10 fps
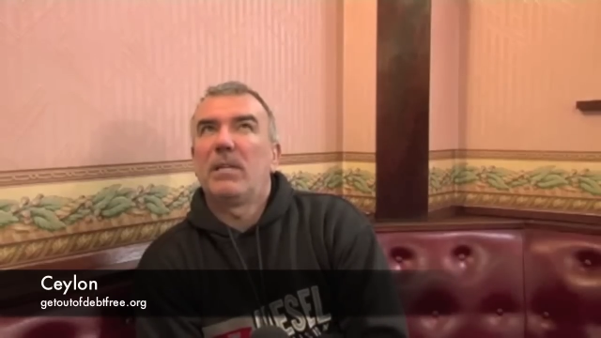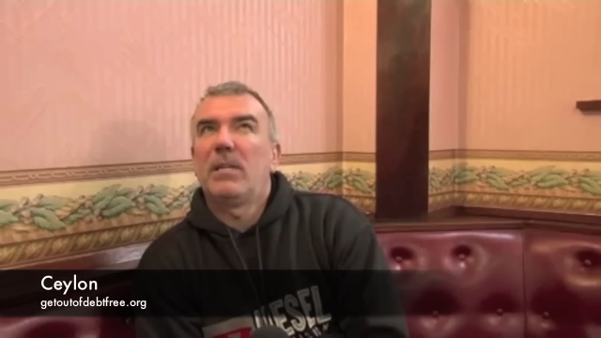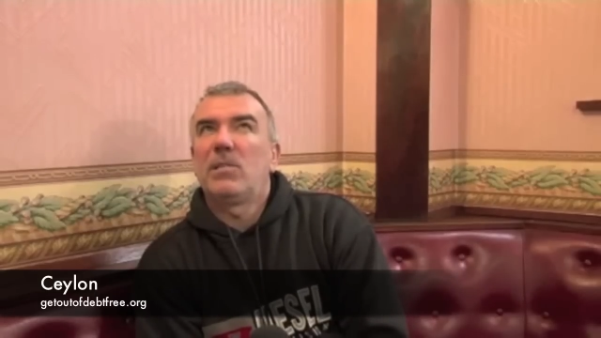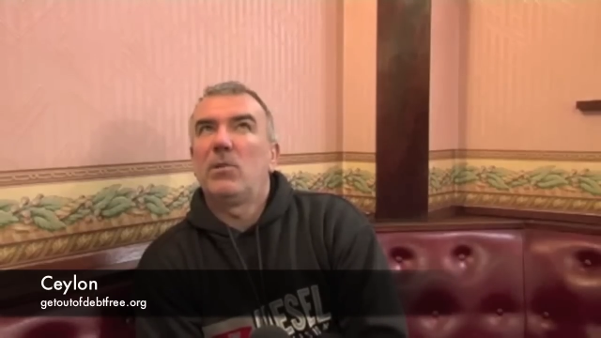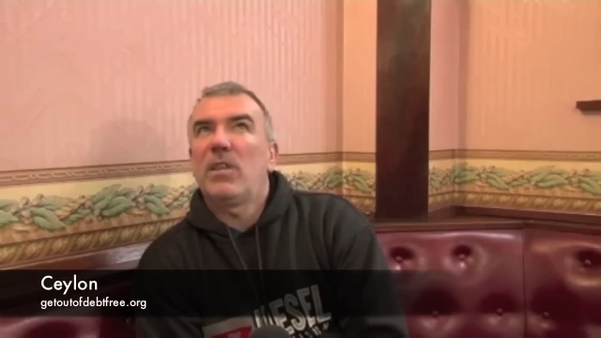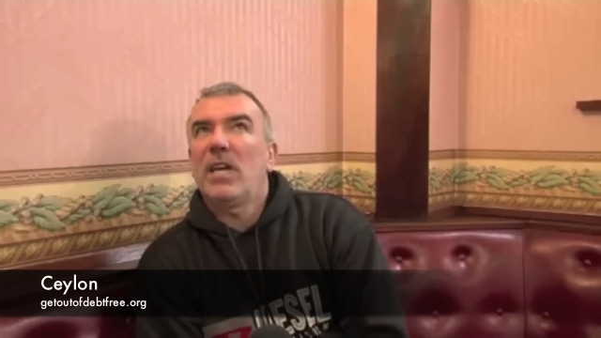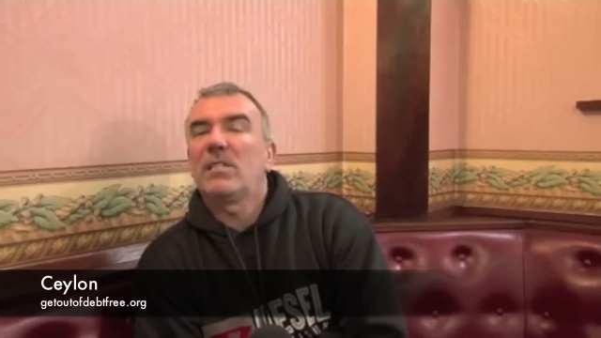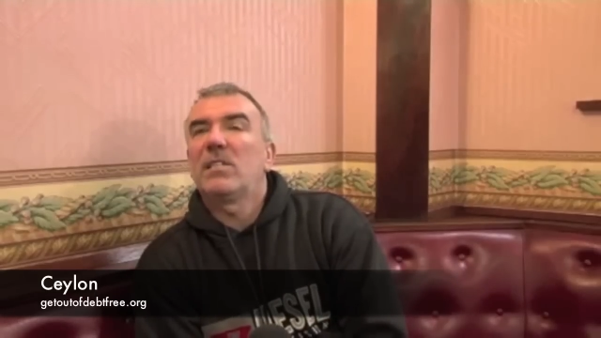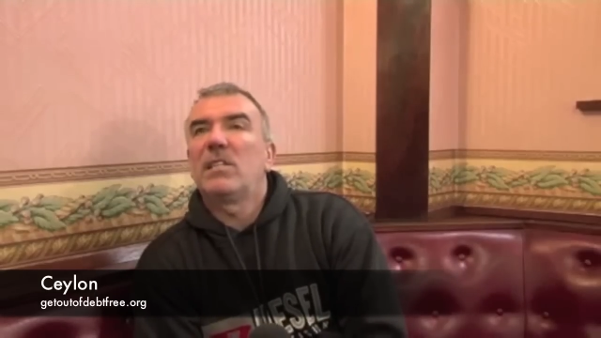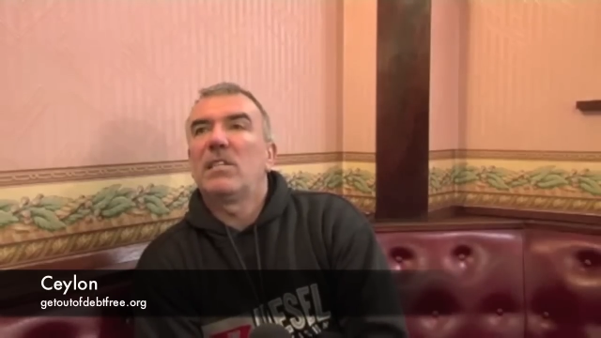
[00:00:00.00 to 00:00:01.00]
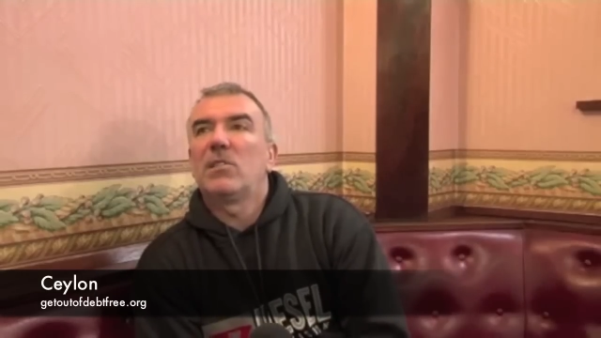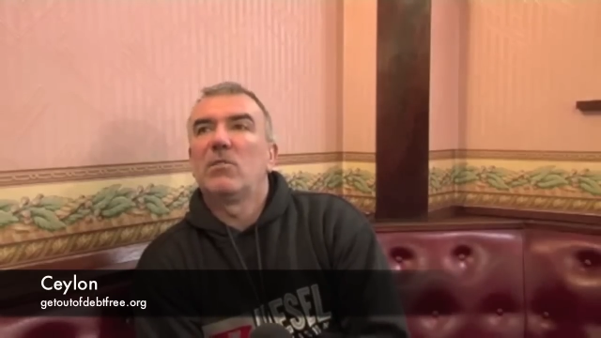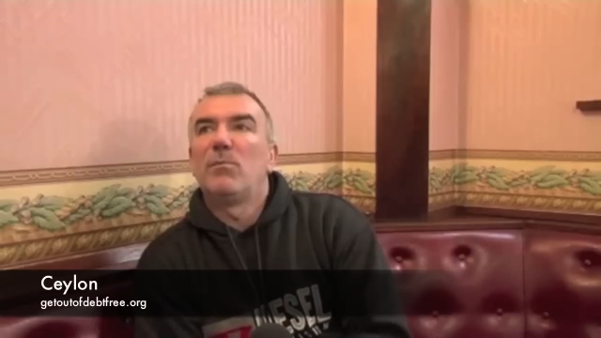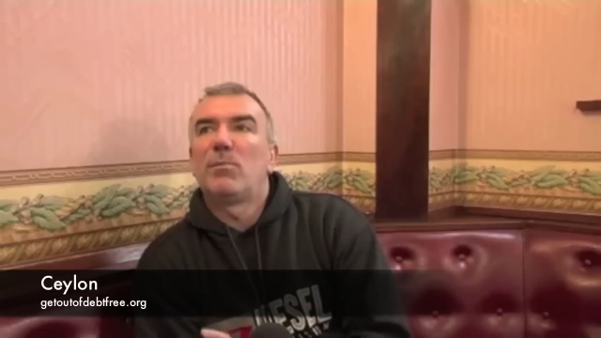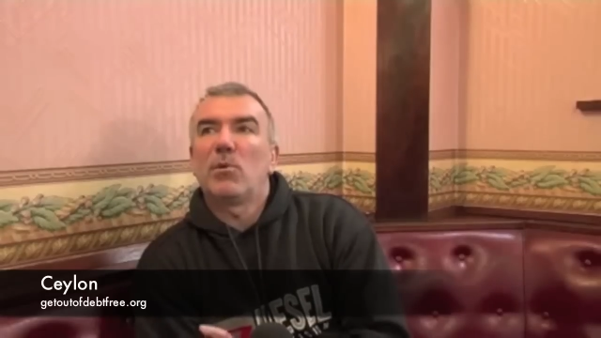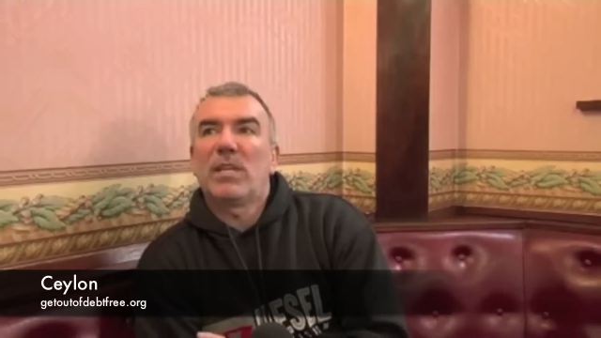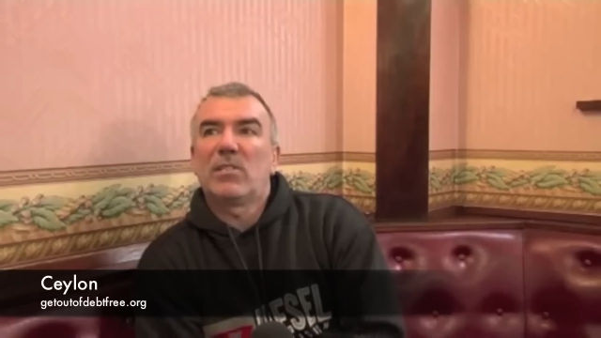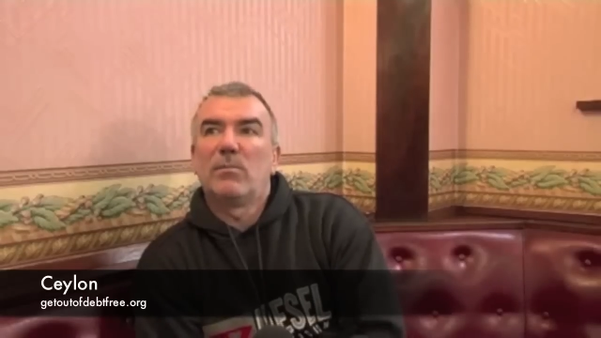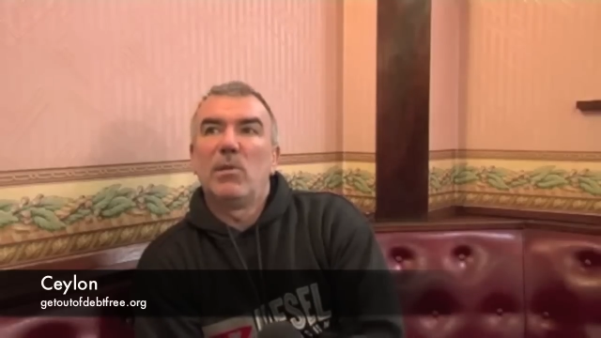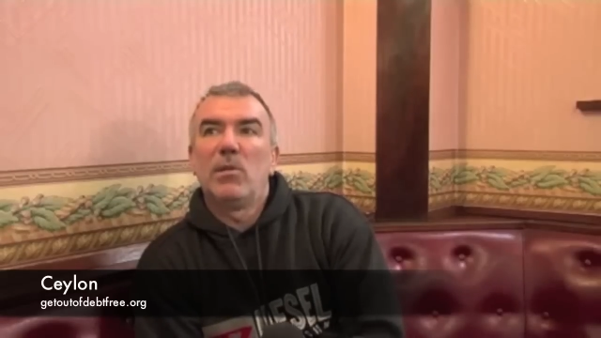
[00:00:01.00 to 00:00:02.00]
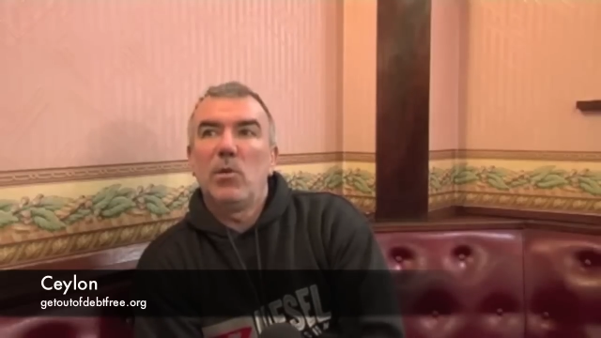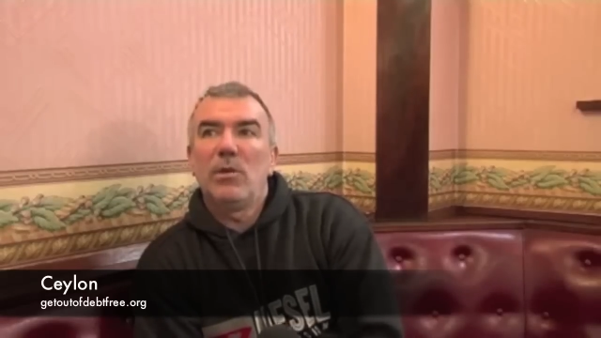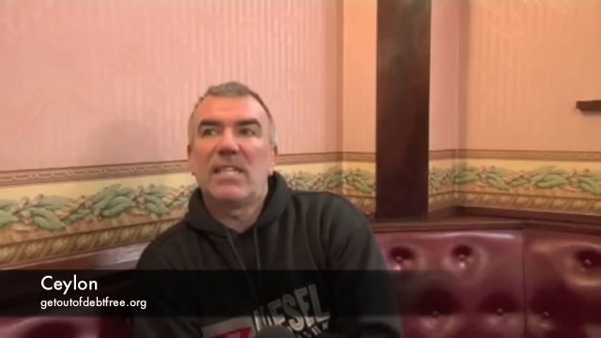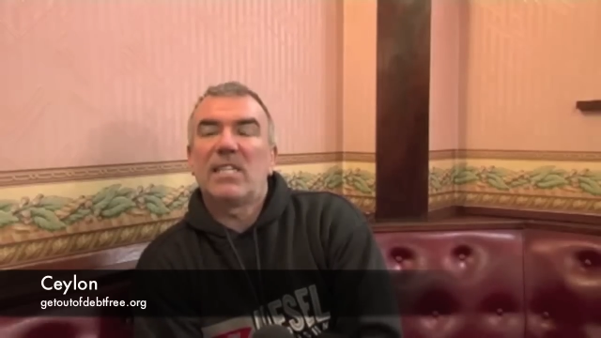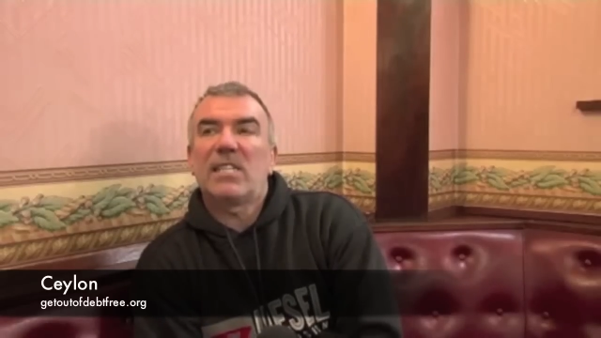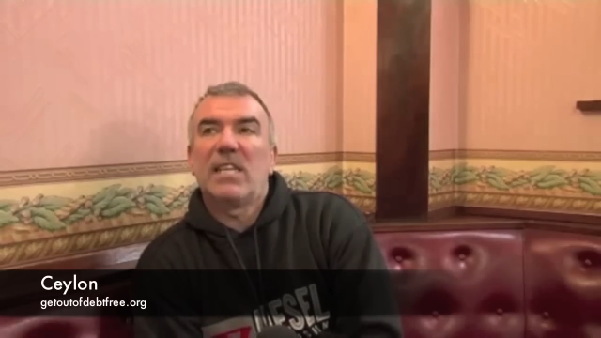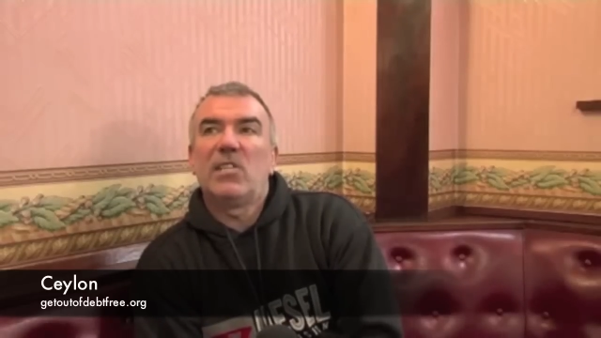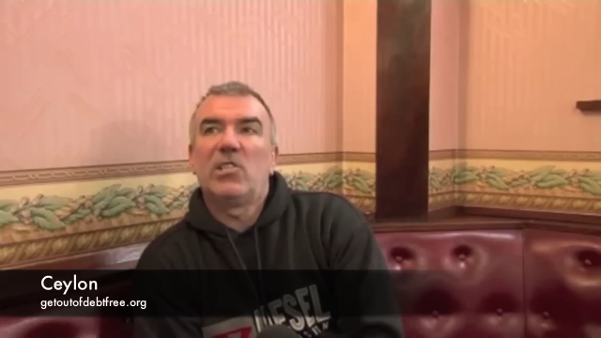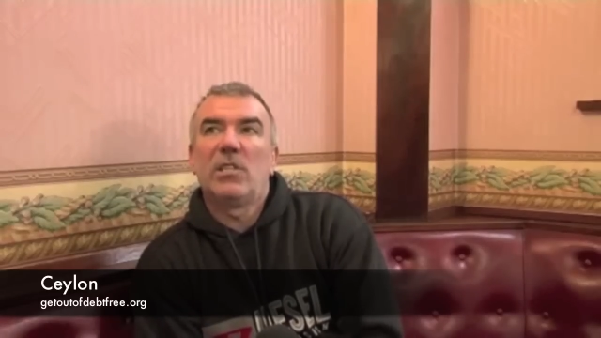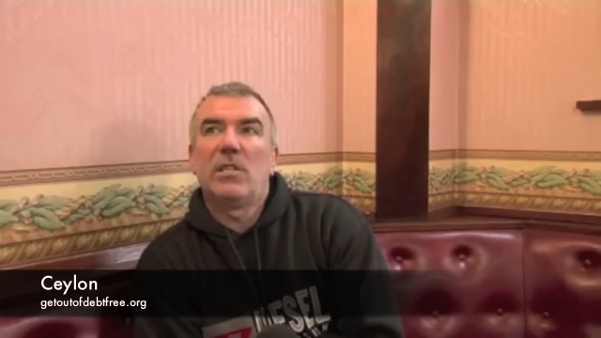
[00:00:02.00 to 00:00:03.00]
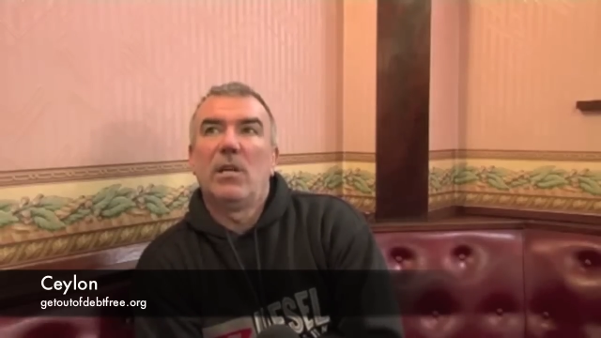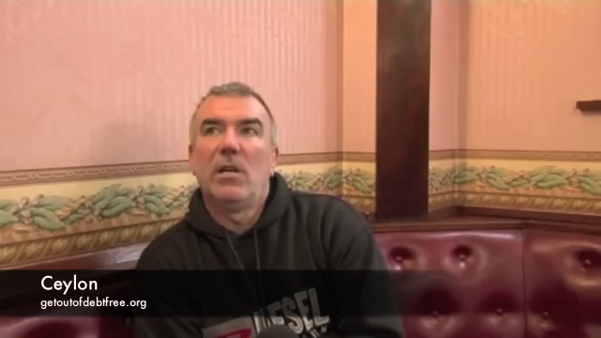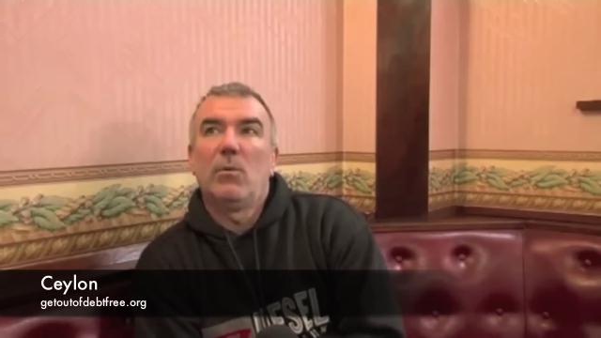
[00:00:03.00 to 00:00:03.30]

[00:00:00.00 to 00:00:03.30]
in 2006 the government brought out some new legislation